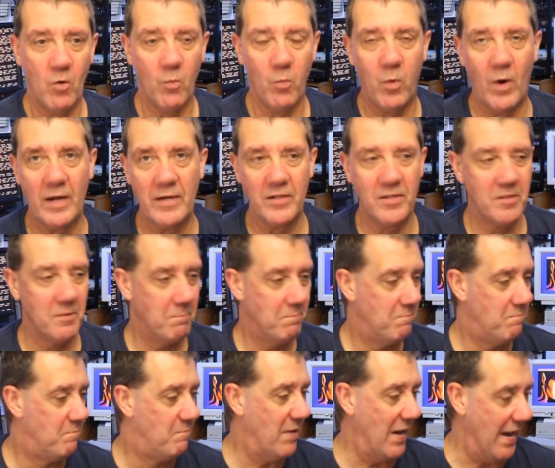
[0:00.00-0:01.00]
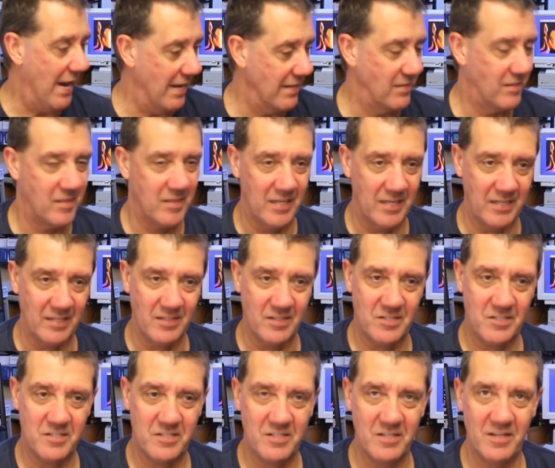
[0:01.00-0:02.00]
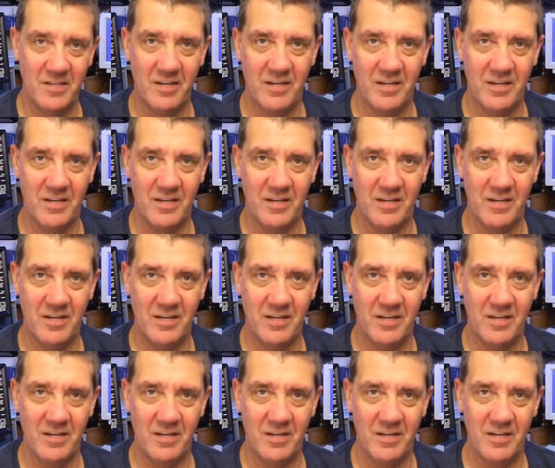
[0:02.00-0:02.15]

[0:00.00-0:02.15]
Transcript: one of the bad things,